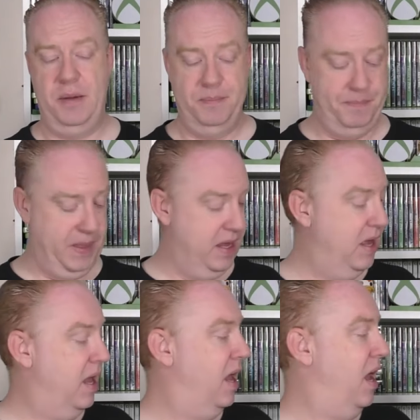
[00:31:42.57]
game,
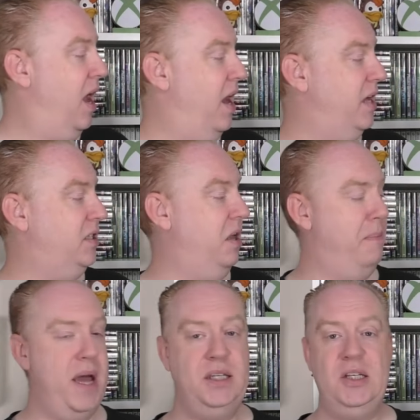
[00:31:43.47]
and that's The
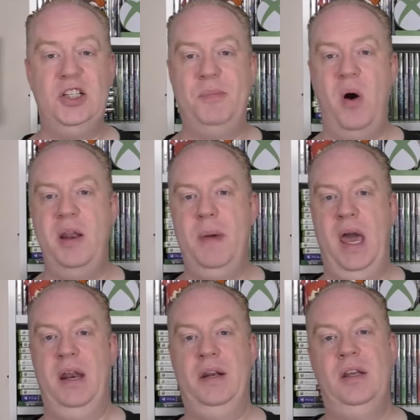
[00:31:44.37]
Amazing
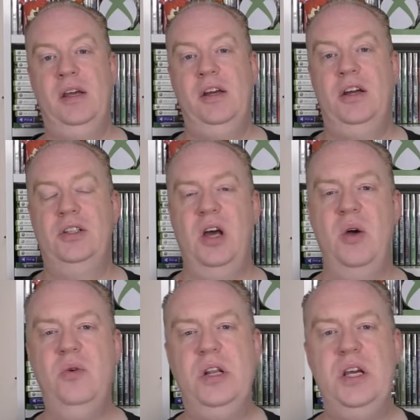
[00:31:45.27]
Spider-Man. So